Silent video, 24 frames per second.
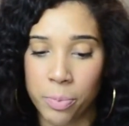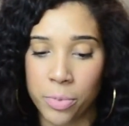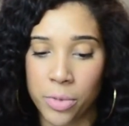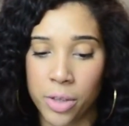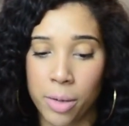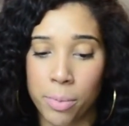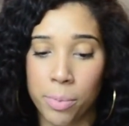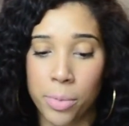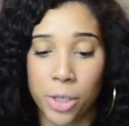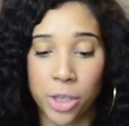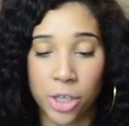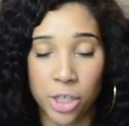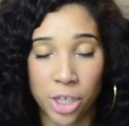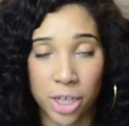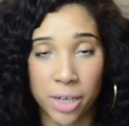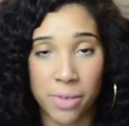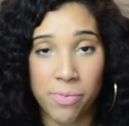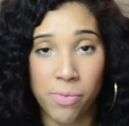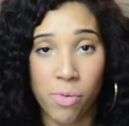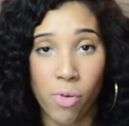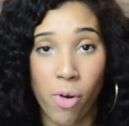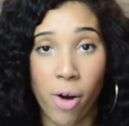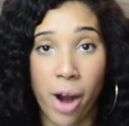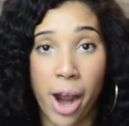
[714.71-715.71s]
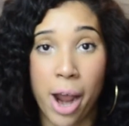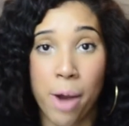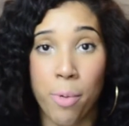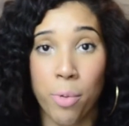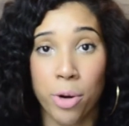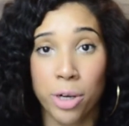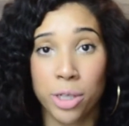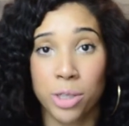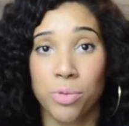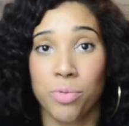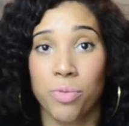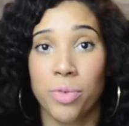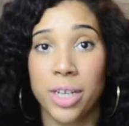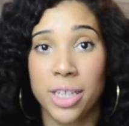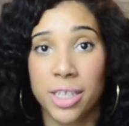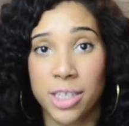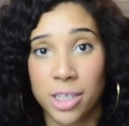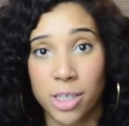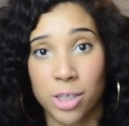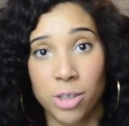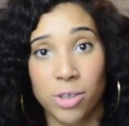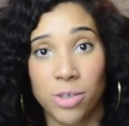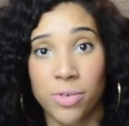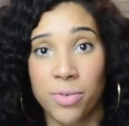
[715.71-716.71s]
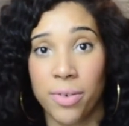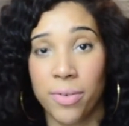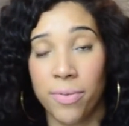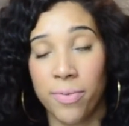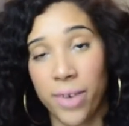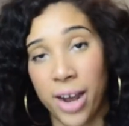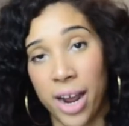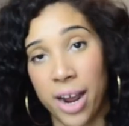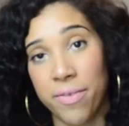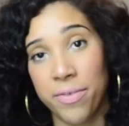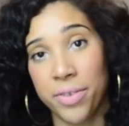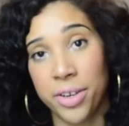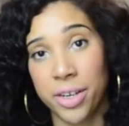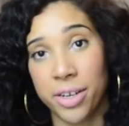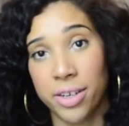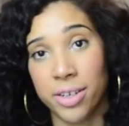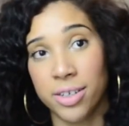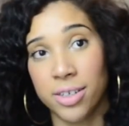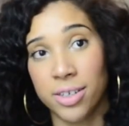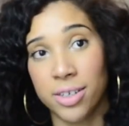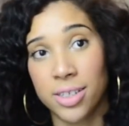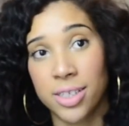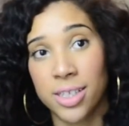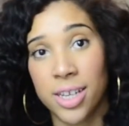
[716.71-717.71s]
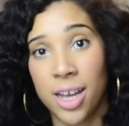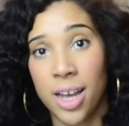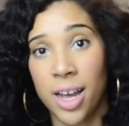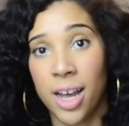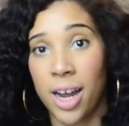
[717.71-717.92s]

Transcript: Number 34, I worked retails for 5 years.